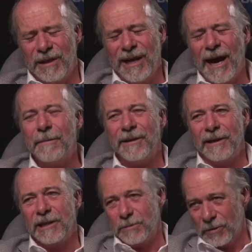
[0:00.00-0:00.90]
Become an
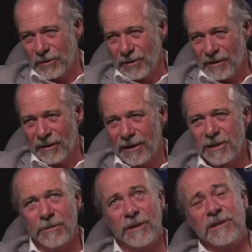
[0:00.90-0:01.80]
expert. I think that's
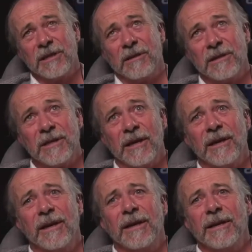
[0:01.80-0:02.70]
the biggest thing I'd say,
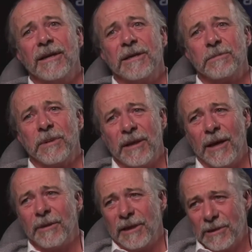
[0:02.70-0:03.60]
is
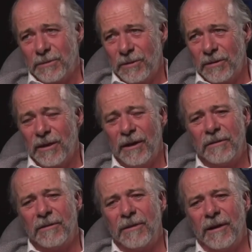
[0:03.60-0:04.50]
become an expert.
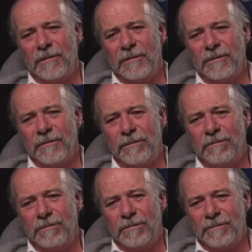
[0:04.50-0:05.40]
Don't,
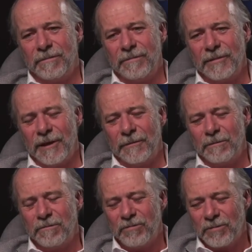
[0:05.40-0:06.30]
you know,
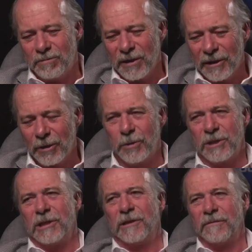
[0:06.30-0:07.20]
be
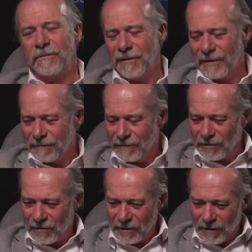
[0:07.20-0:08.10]
inquisitive,
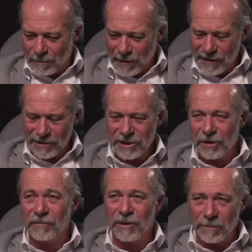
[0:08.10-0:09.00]
compare
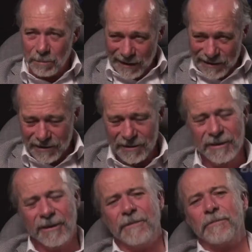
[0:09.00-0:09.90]
yourself to the best.
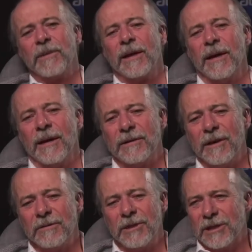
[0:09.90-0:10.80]

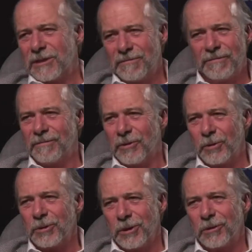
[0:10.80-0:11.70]
Don't just
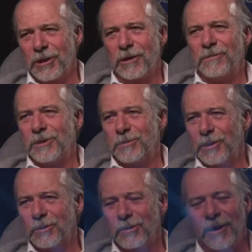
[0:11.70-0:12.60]
cruise along, don't just be
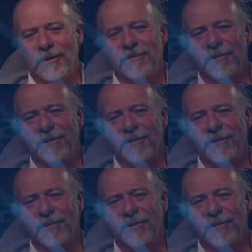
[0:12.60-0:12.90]
good enough.